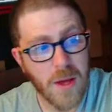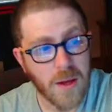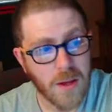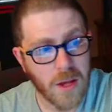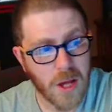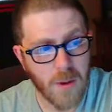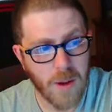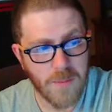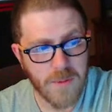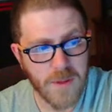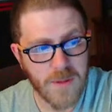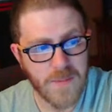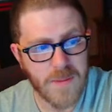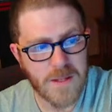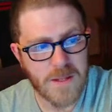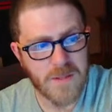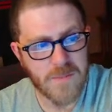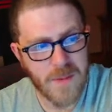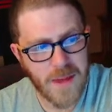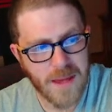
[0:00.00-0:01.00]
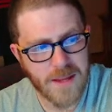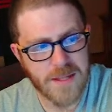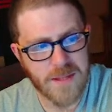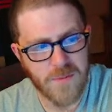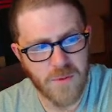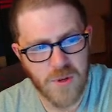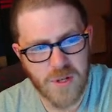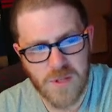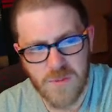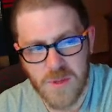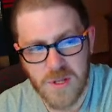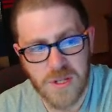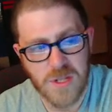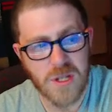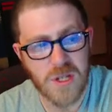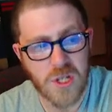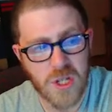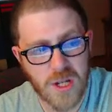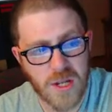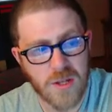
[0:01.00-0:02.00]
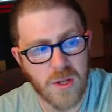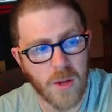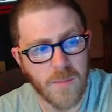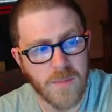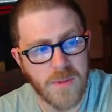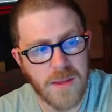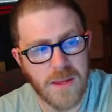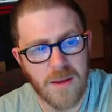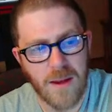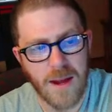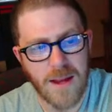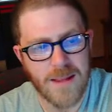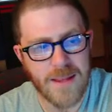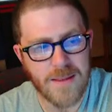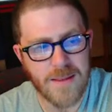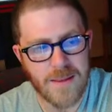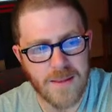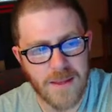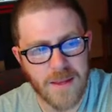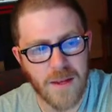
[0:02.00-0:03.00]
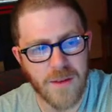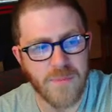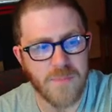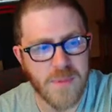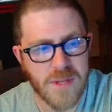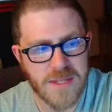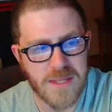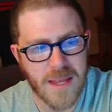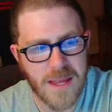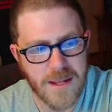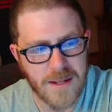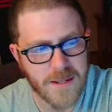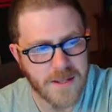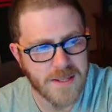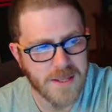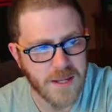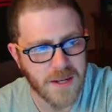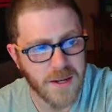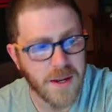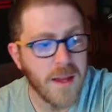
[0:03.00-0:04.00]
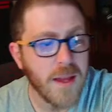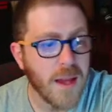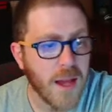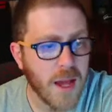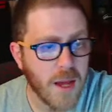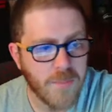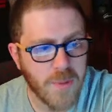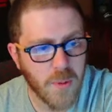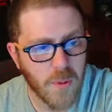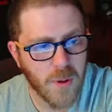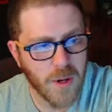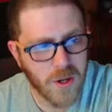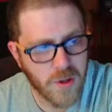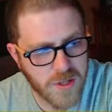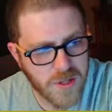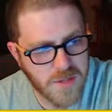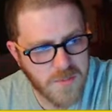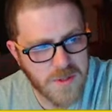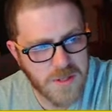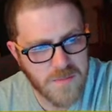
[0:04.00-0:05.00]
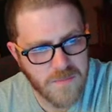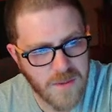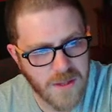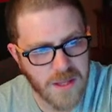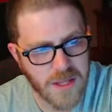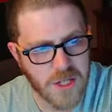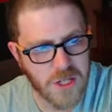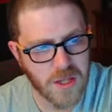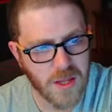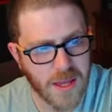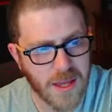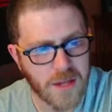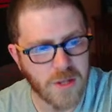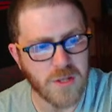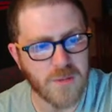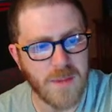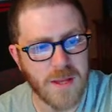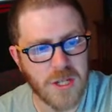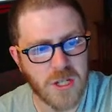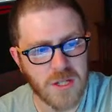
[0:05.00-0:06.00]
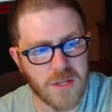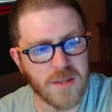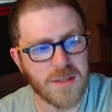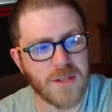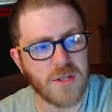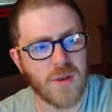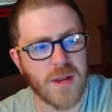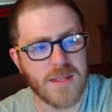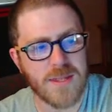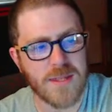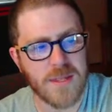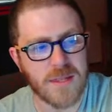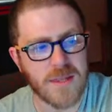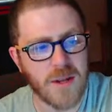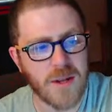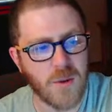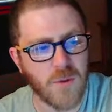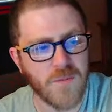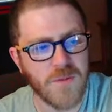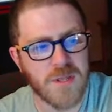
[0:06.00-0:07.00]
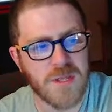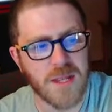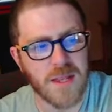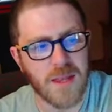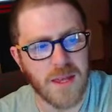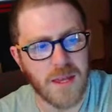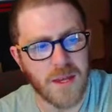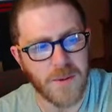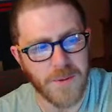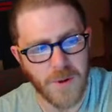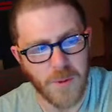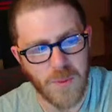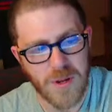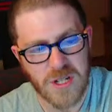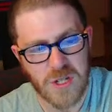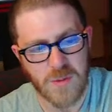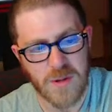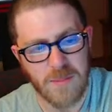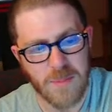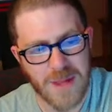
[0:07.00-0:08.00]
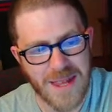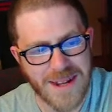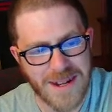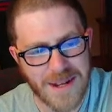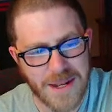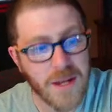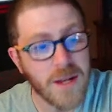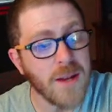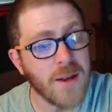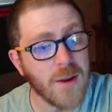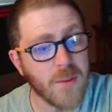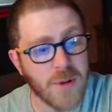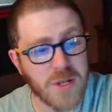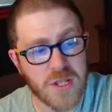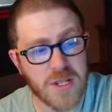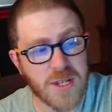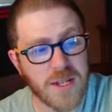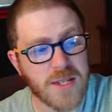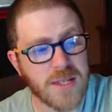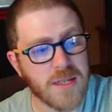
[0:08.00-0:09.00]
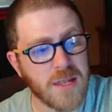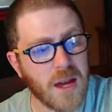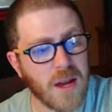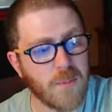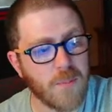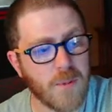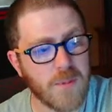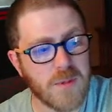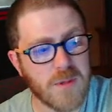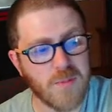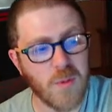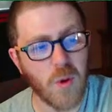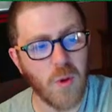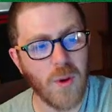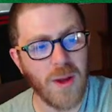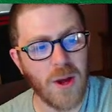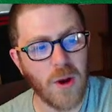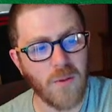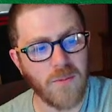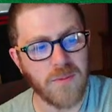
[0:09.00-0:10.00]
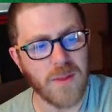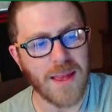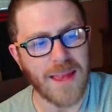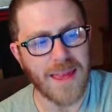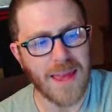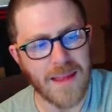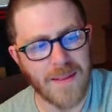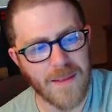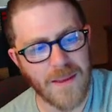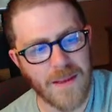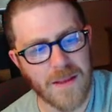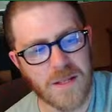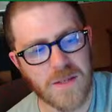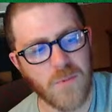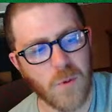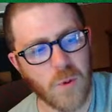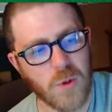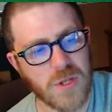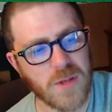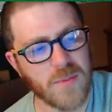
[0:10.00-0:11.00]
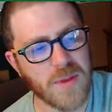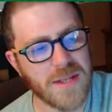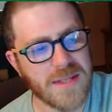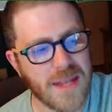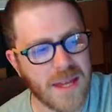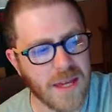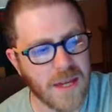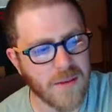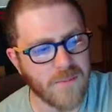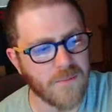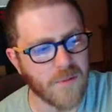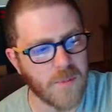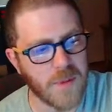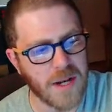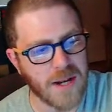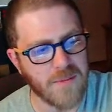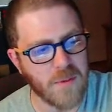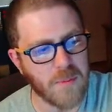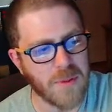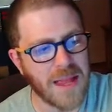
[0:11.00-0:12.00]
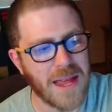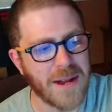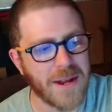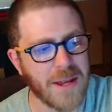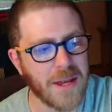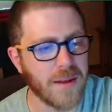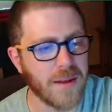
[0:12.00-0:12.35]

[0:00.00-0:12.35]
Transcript: Co-opting the aesthetics of Christmas, she adopted the identity of Mr. Henderson and built a Christmas village-like, dimensionally transcendental facility on a wintry planet, which she stocked with small elf-like aliens forcibly taken from another planet.